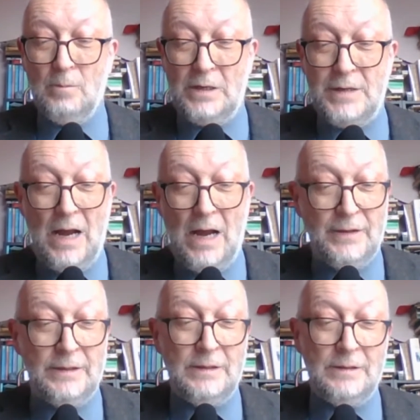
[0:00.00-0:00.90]
But
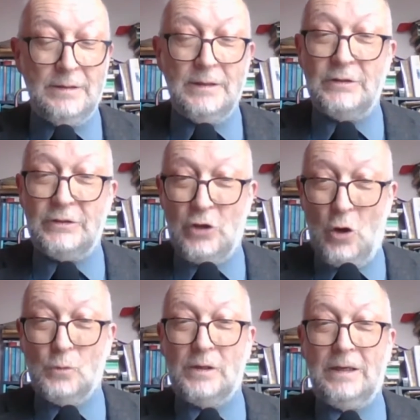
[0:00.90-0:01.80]
neither is it
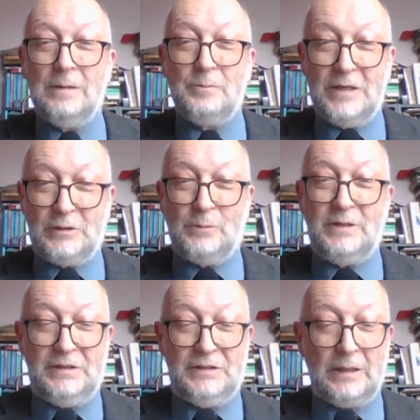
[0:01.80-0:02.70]
wholly
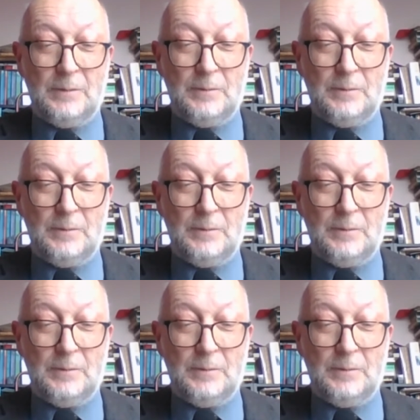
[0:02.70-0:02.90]
pessimistic.